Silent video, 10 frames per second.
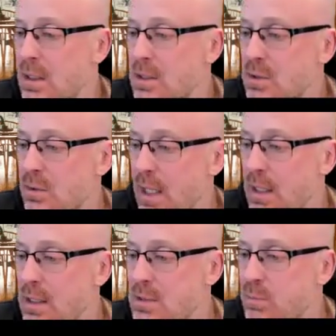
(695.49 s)
So
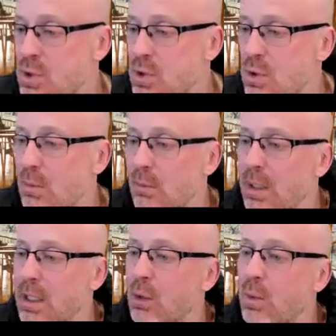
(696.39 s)
that is
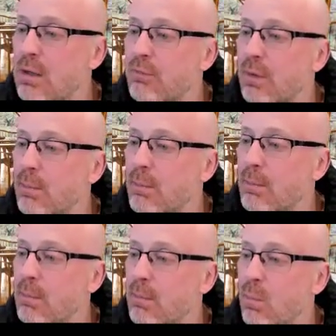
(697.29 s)
presumably a week
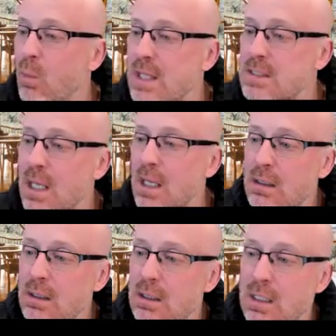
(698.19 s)
from
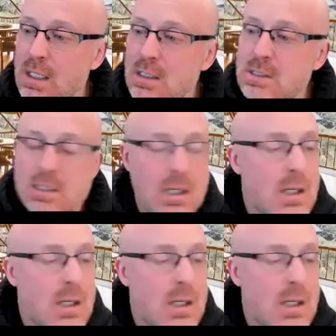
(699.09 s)
Wednesday. It is.